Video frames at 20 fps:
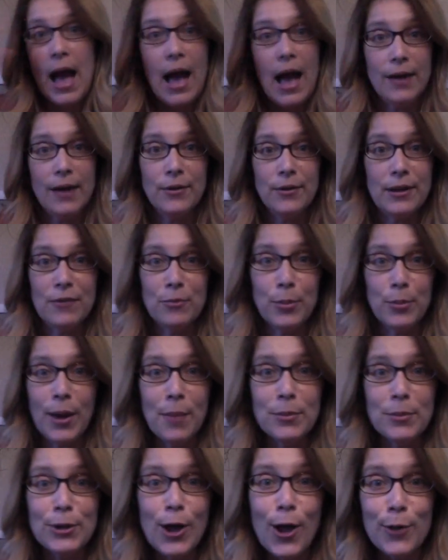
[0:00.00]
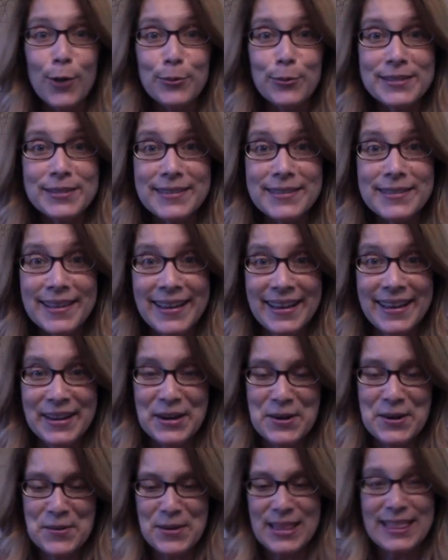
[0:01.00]
I don't have a problem at all with,
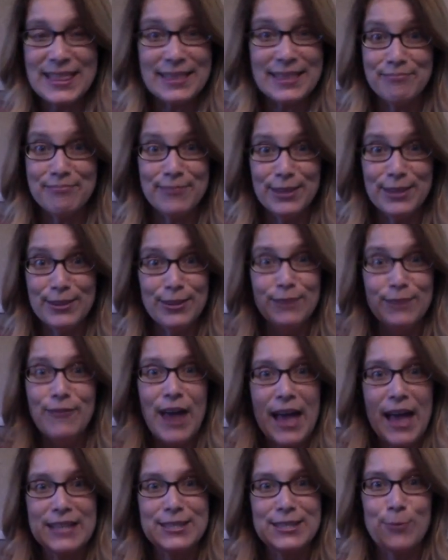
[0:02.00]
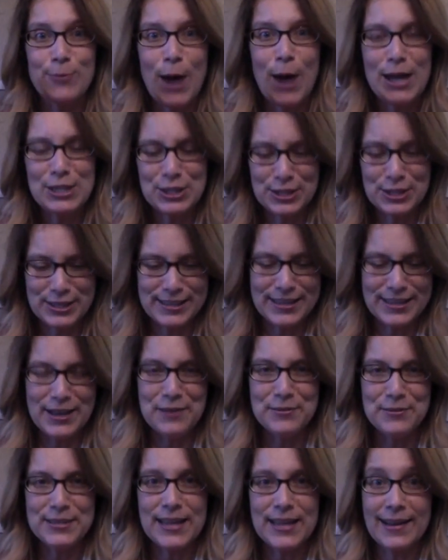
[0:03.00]
with vast swatches of
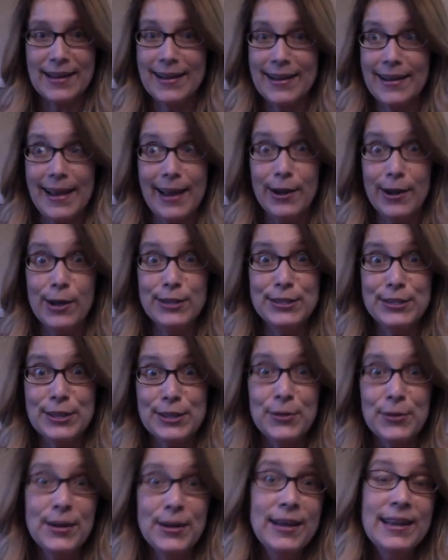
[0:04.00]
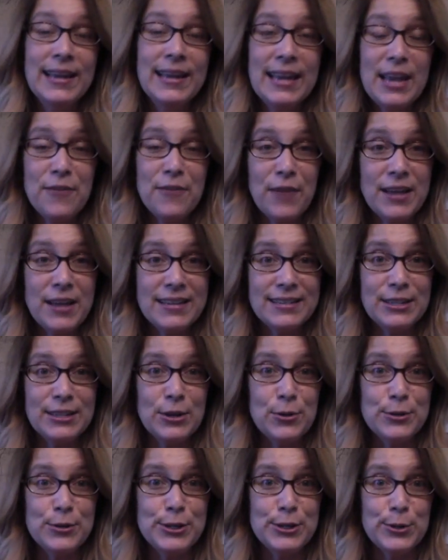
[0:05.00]
stockinette. And also, if I go
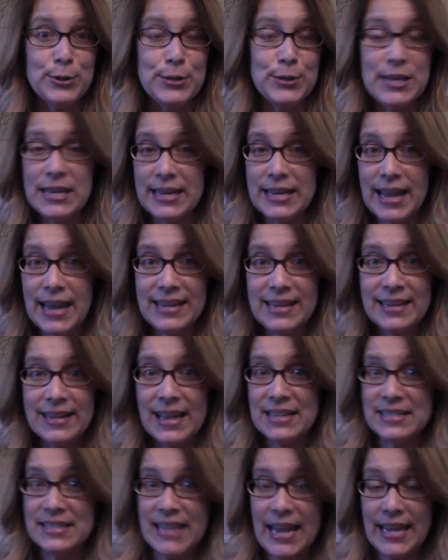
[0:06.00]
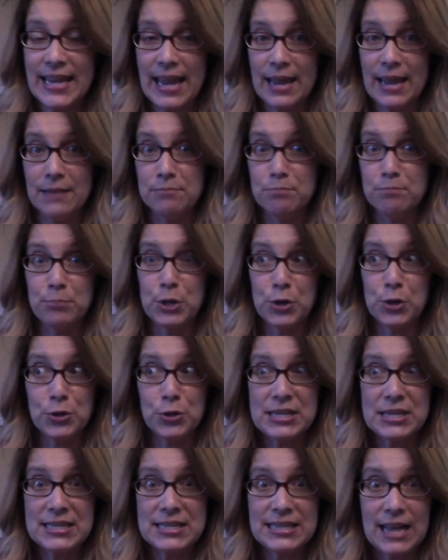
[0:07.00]
to knit night and take a
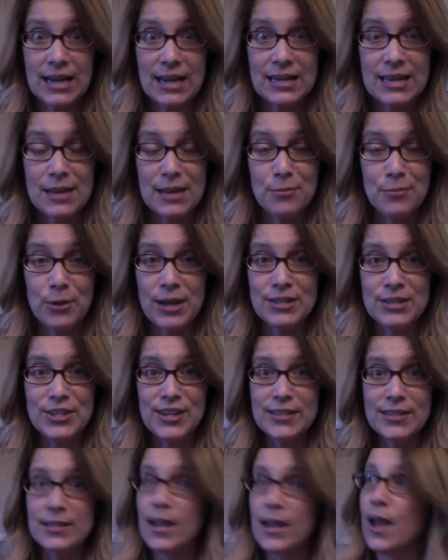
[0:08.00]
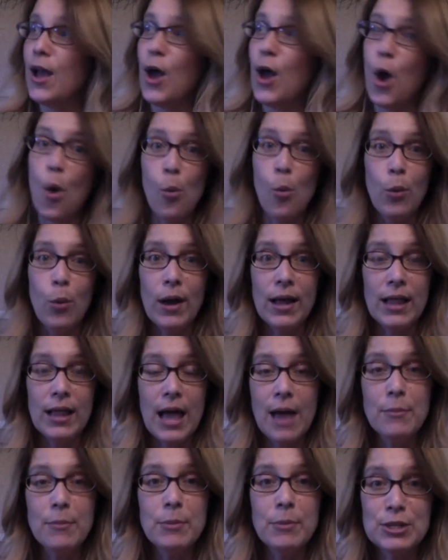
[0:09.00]
purely stockinette project, well,
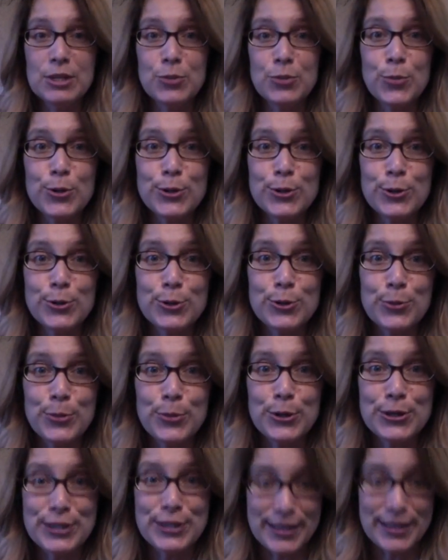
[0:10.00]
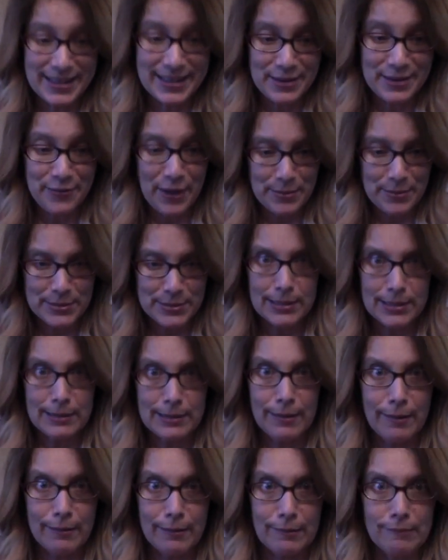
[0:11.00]
I'm a much more social person than if I'm sitting
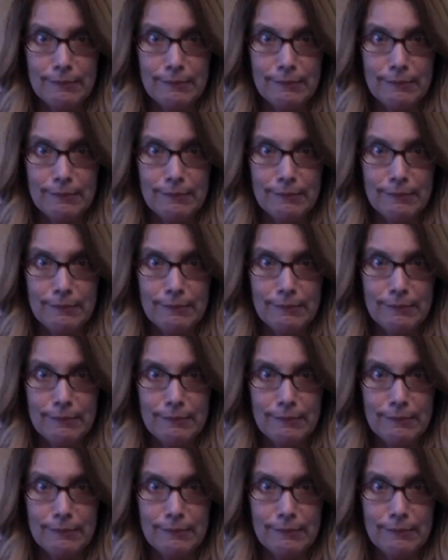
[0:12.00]
there,